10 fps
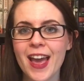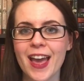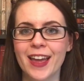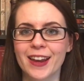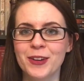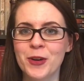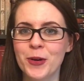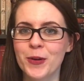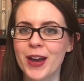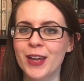And I
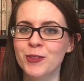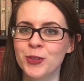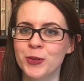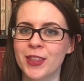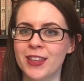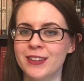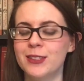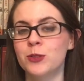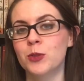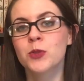know everyone thinks
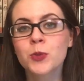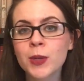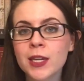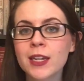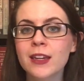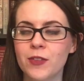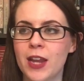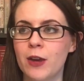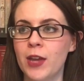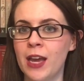he's so sweet and
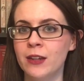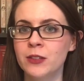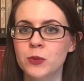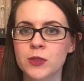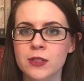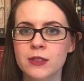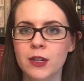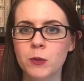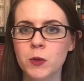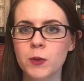how Katniss was the
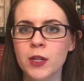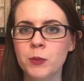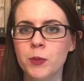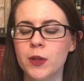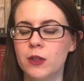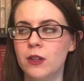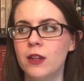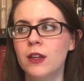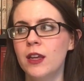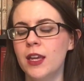terrible one, but
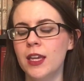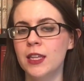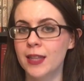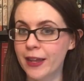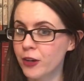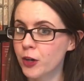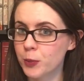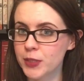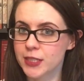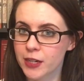he let her
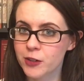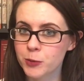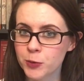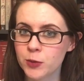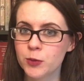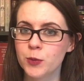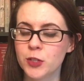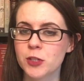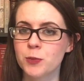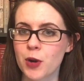be terrible, which
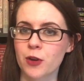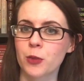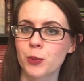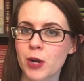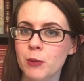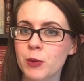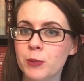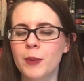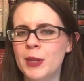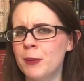is part of the problem.
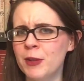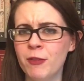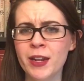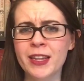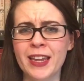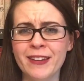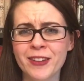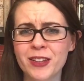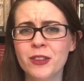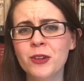Not a big fan of Gale
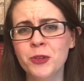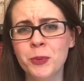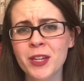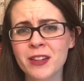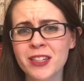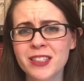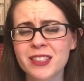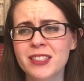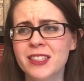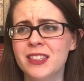either, to be
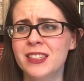honest.